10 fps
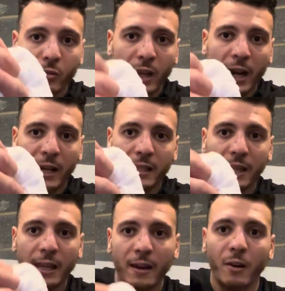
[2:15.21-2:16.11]
Like I said
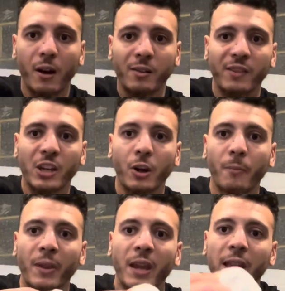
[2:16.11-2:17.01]
in the last video,
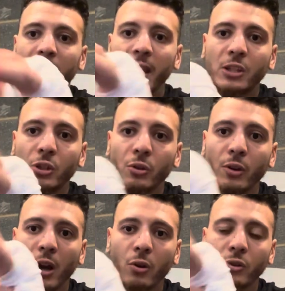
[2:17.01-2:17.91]
these two
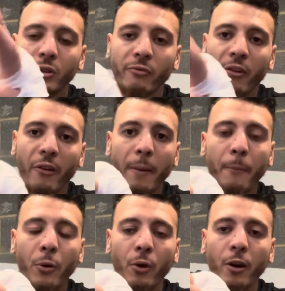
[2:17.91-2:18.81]
knuckles are very
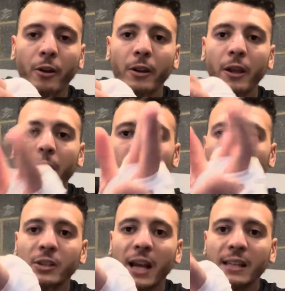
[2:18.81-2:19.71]
important
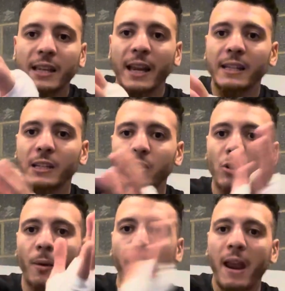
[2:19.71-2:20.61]
because that's connected to
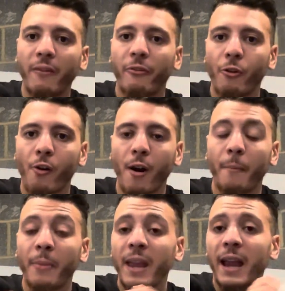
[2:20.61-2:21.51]
your main
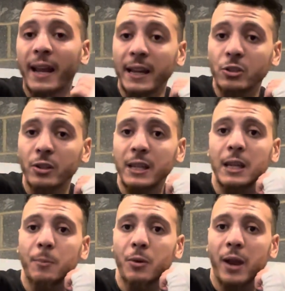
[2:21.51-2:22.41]
forearm, and that's going to
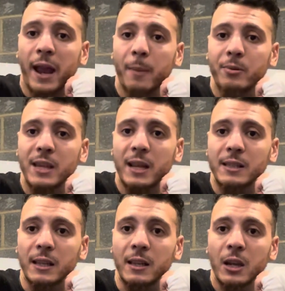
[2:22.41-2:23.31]
keep your hand
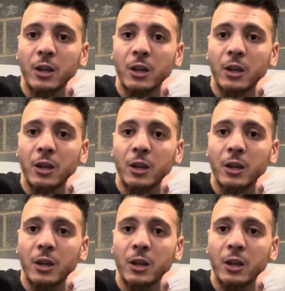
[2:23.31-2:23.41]
protected.